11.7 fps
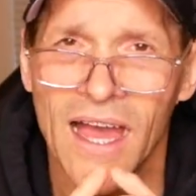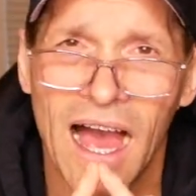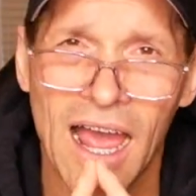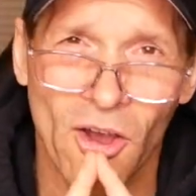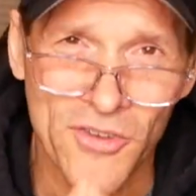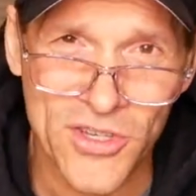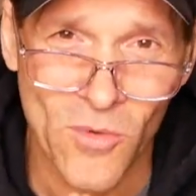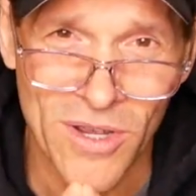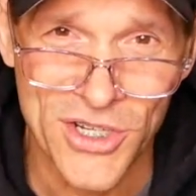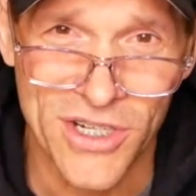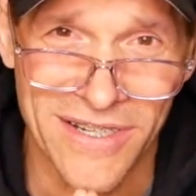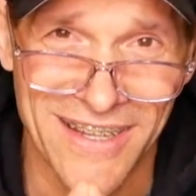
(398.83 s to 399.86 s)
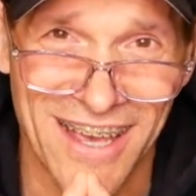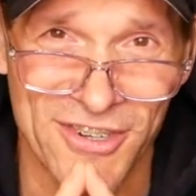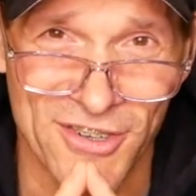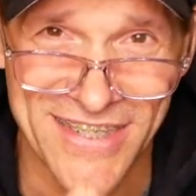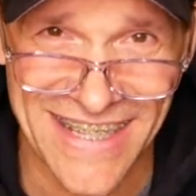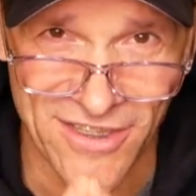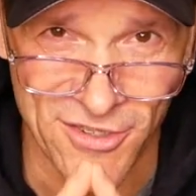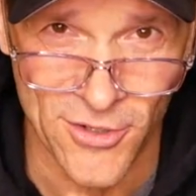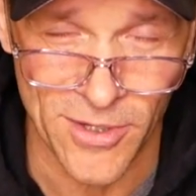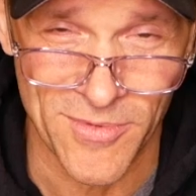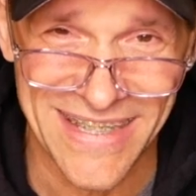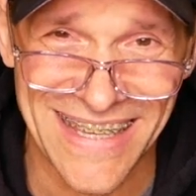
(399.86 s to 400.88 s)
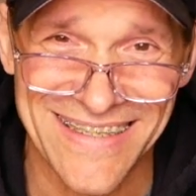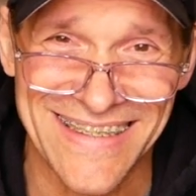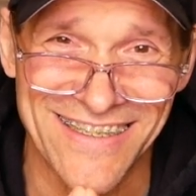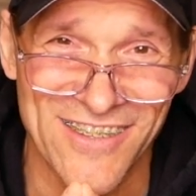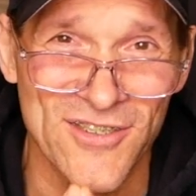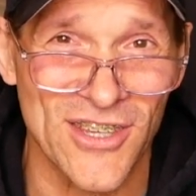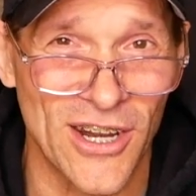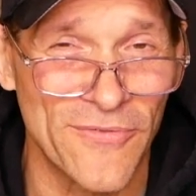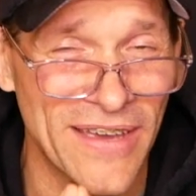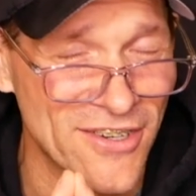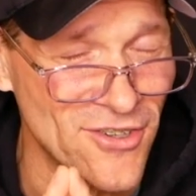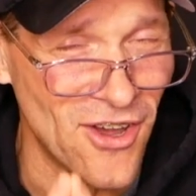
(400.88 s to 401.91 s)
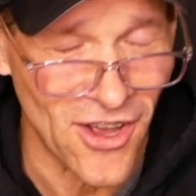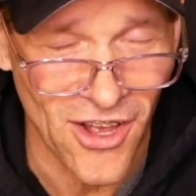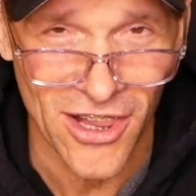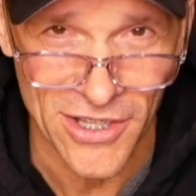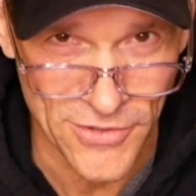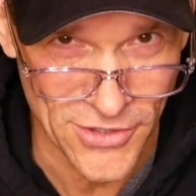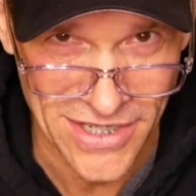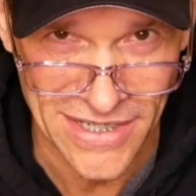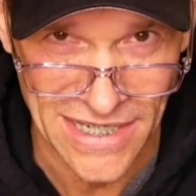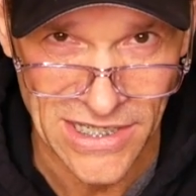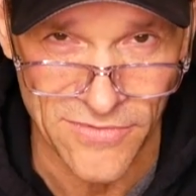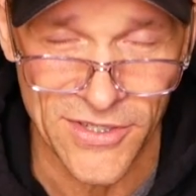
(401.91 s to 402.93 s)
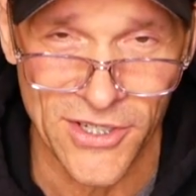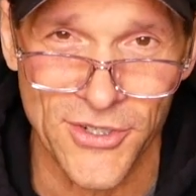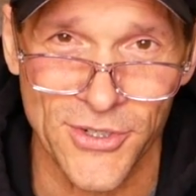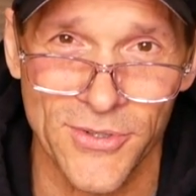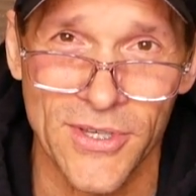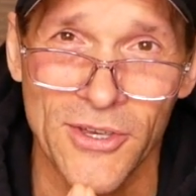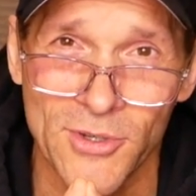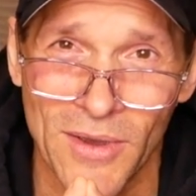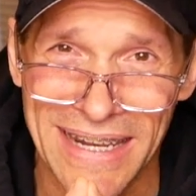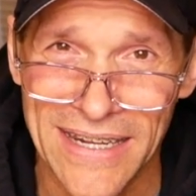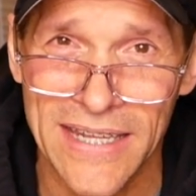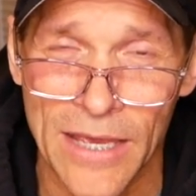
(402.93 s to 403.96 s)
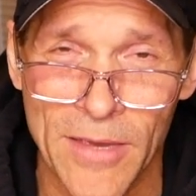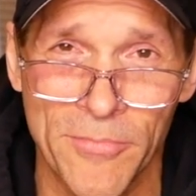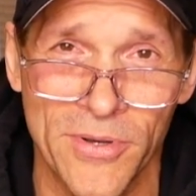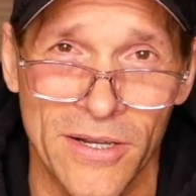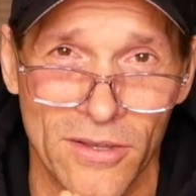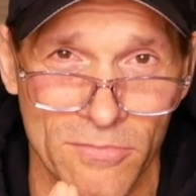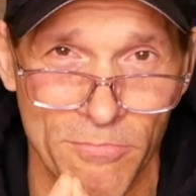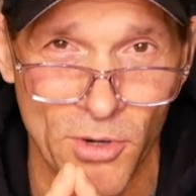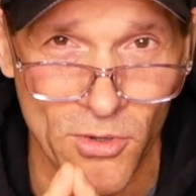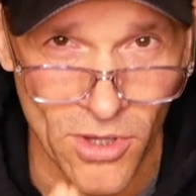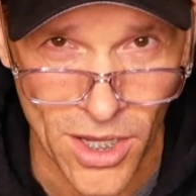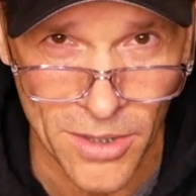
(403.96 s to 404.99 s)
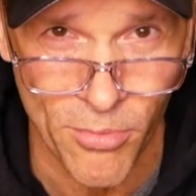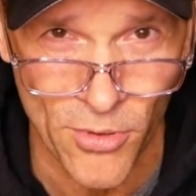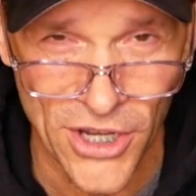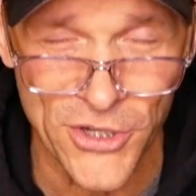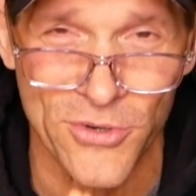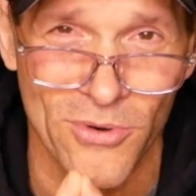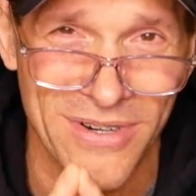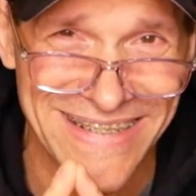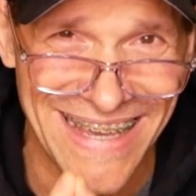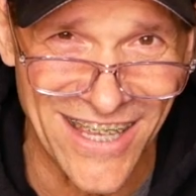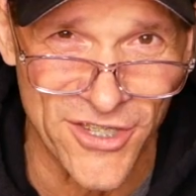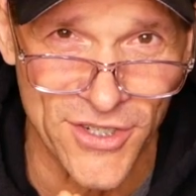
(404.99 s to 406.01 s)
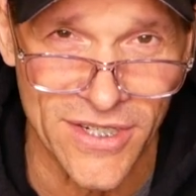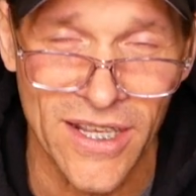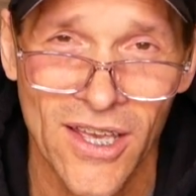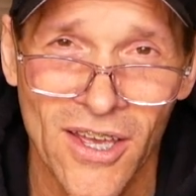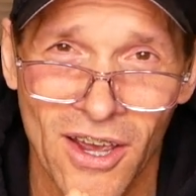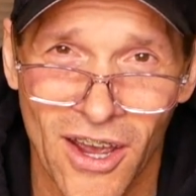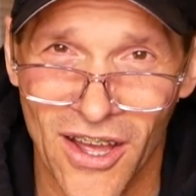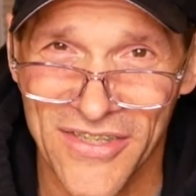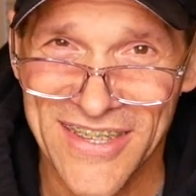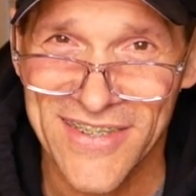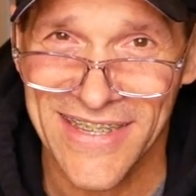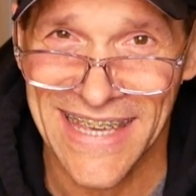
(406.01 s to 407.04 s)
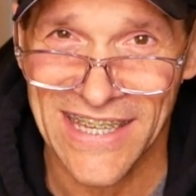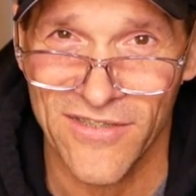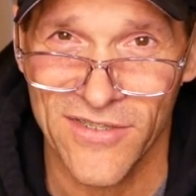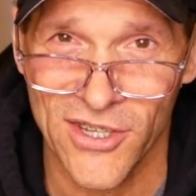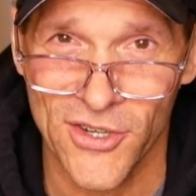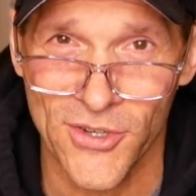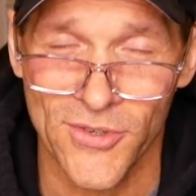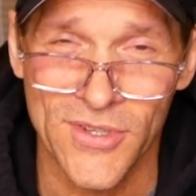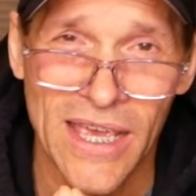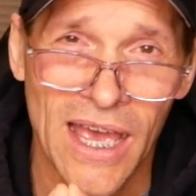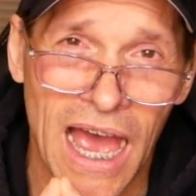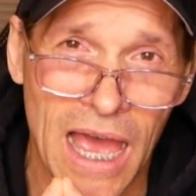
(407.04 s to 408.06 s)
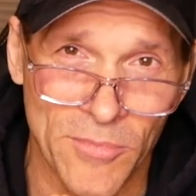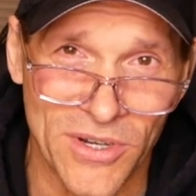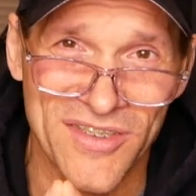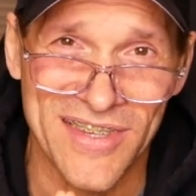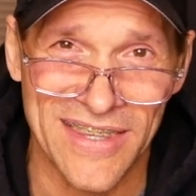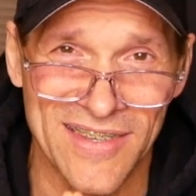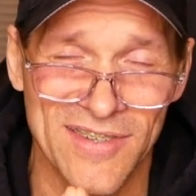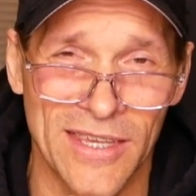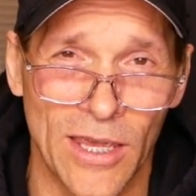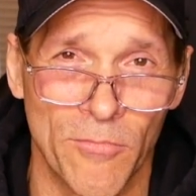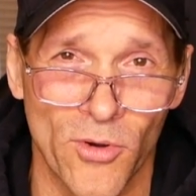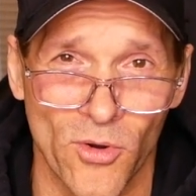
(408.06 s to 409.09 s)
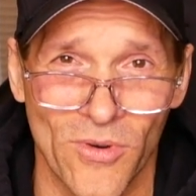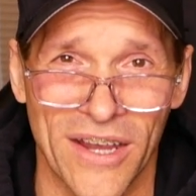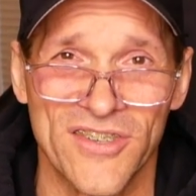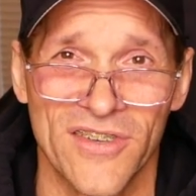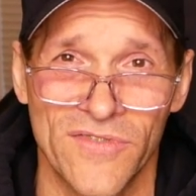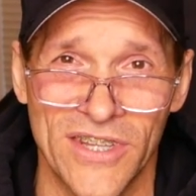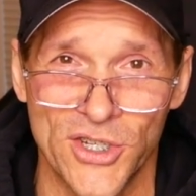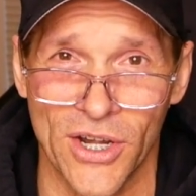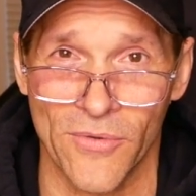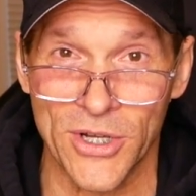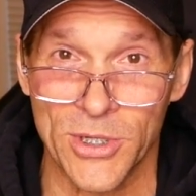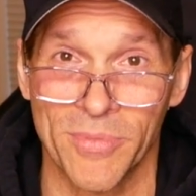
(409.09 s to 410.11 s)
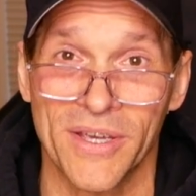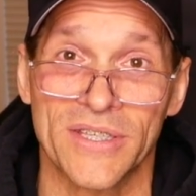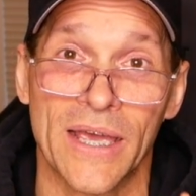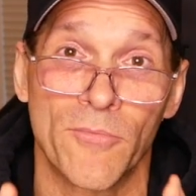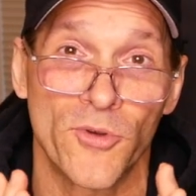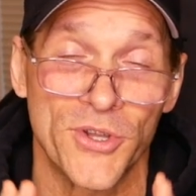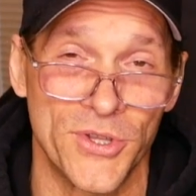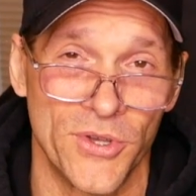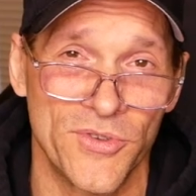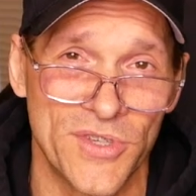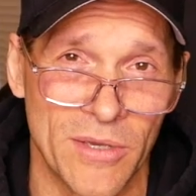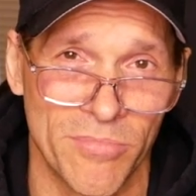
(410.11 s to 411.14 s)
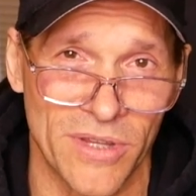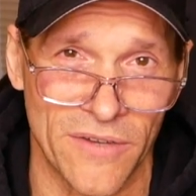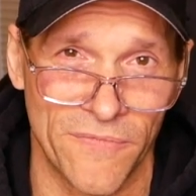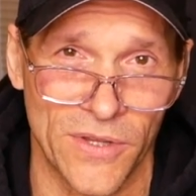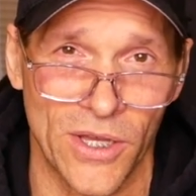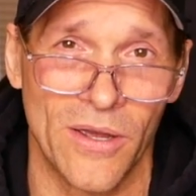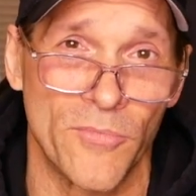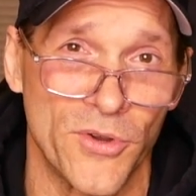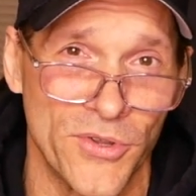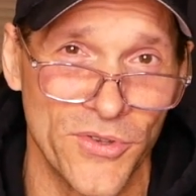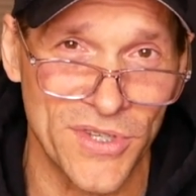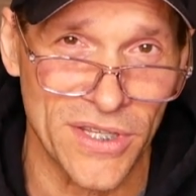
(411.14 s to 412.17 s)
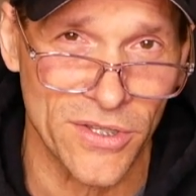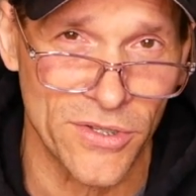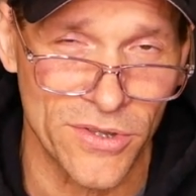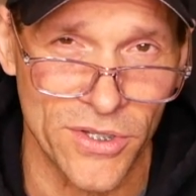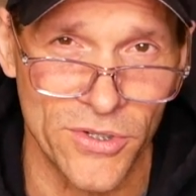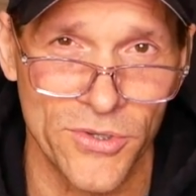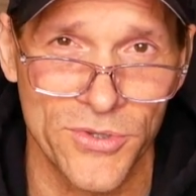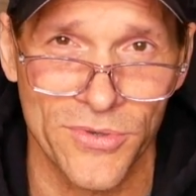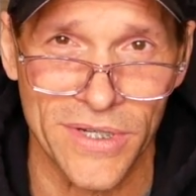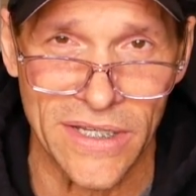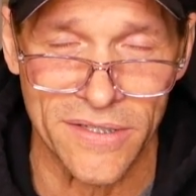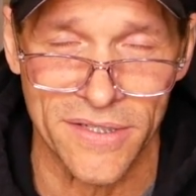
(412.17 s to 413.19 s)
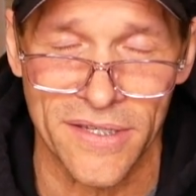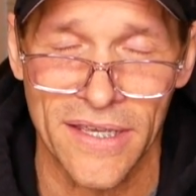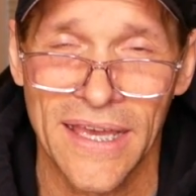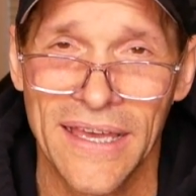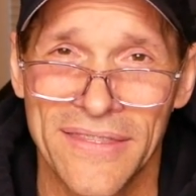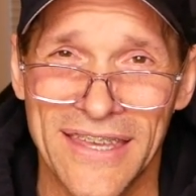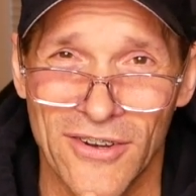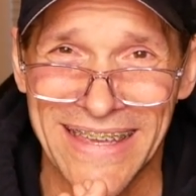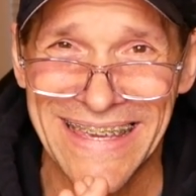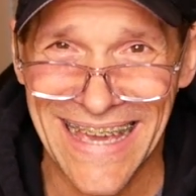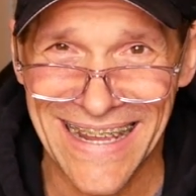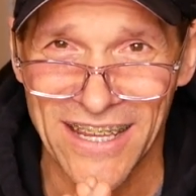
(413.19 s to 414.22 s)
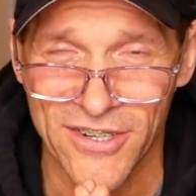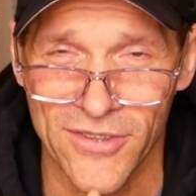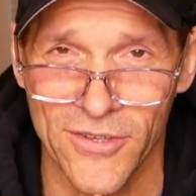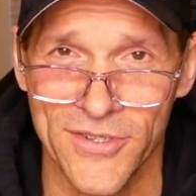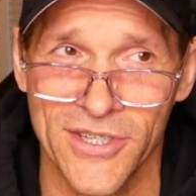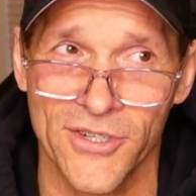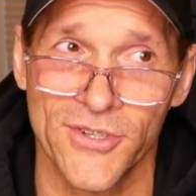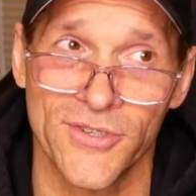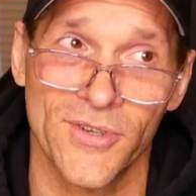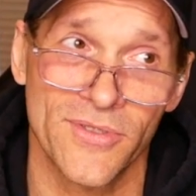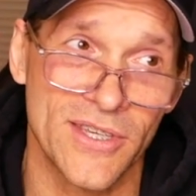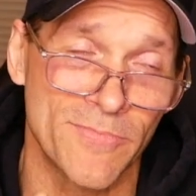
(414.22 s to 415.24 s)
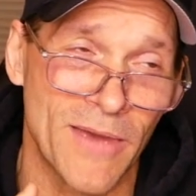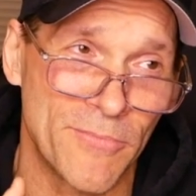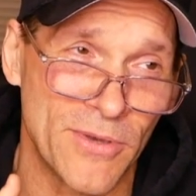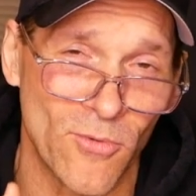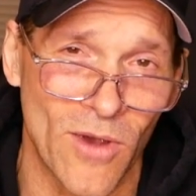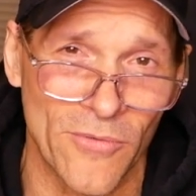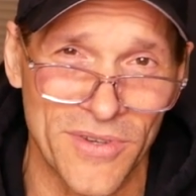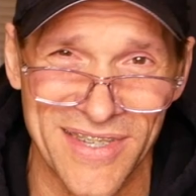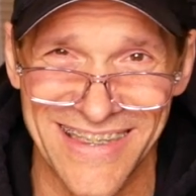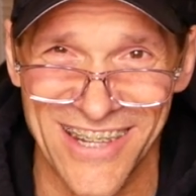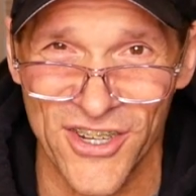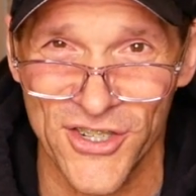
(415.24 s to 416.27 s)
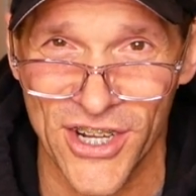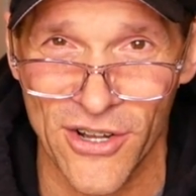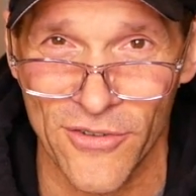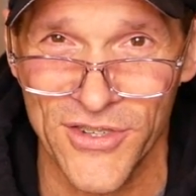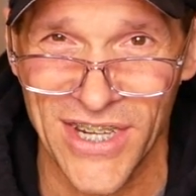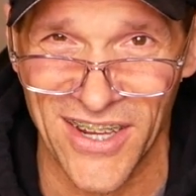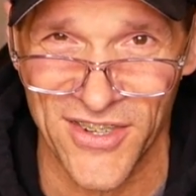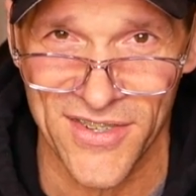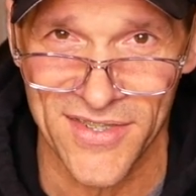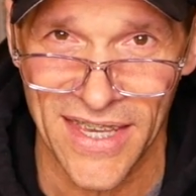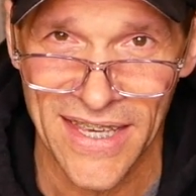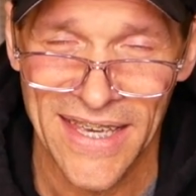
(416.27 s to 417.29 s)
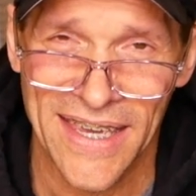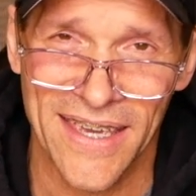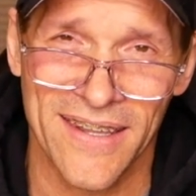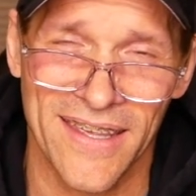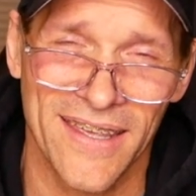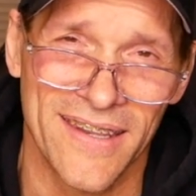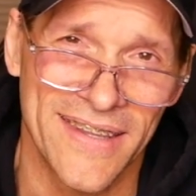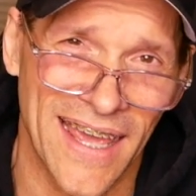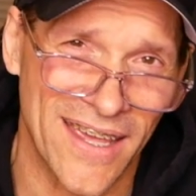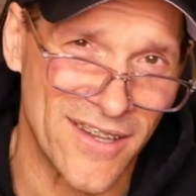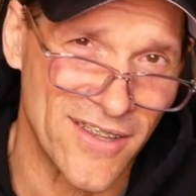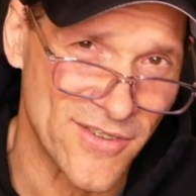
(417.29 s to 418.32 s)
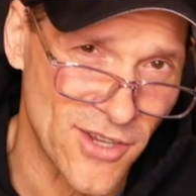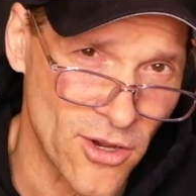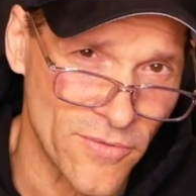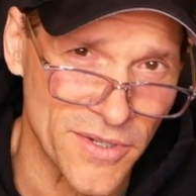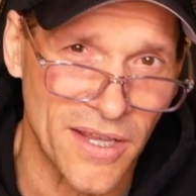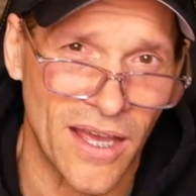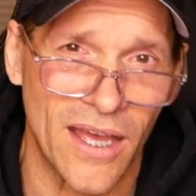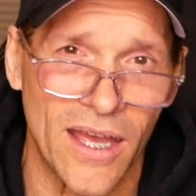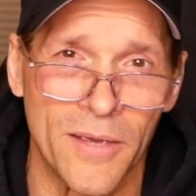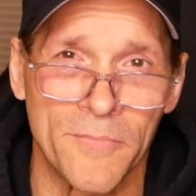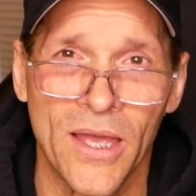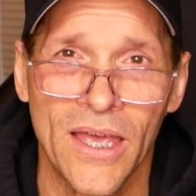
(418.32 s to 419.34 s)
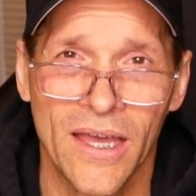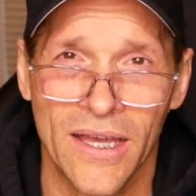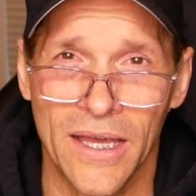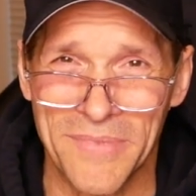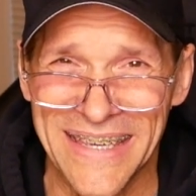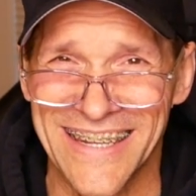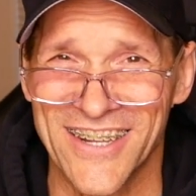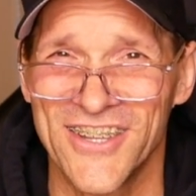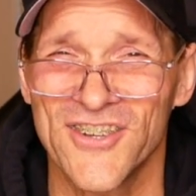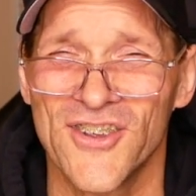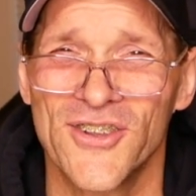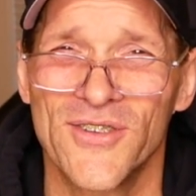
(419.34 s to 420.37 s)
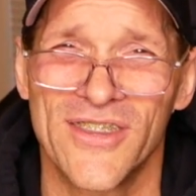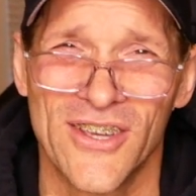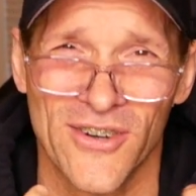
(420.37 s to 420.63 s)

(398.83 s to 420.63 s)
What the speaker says: I also want you to understand the circumstance that this is gonna affect all of your connective tissues. So anytime I put a prolonged pressure or tension on these connective tissues, I'm gonna see the same progressive degeneration because I'm reducing blood flow, I'm reducing the nutrients that are getting to those tissues. So this might be why we see the degenerative changes in tendons over time, in addition to the